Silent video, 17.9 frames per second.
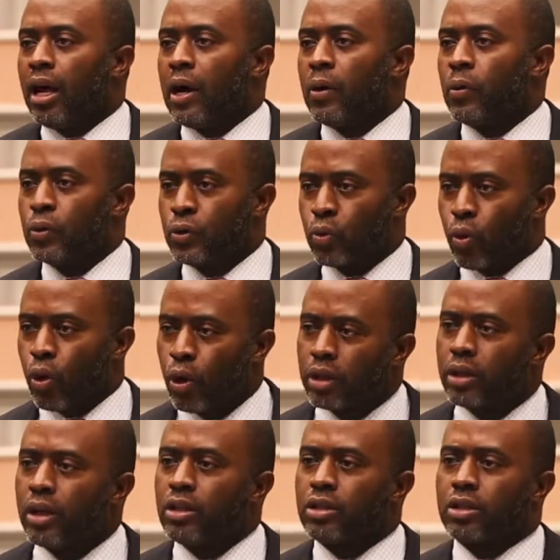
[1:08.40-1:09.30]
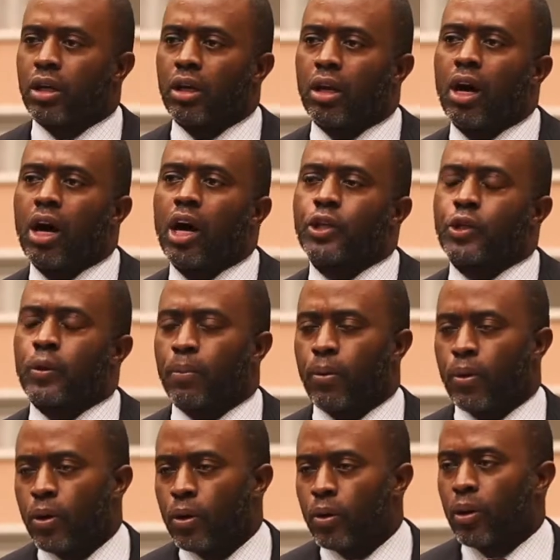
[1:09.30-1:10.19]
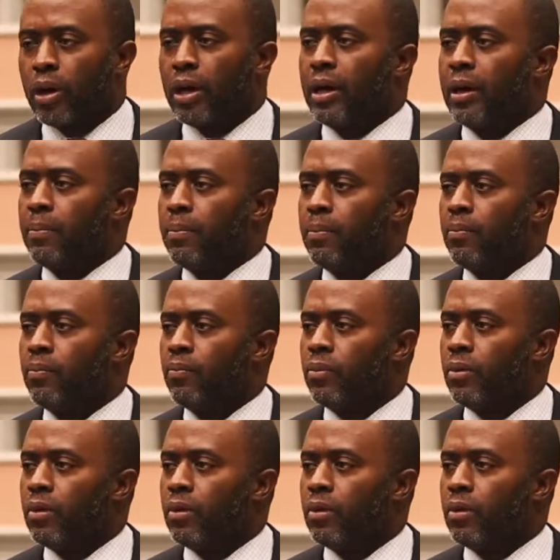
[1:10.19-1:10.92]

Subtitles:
I was working to launch a program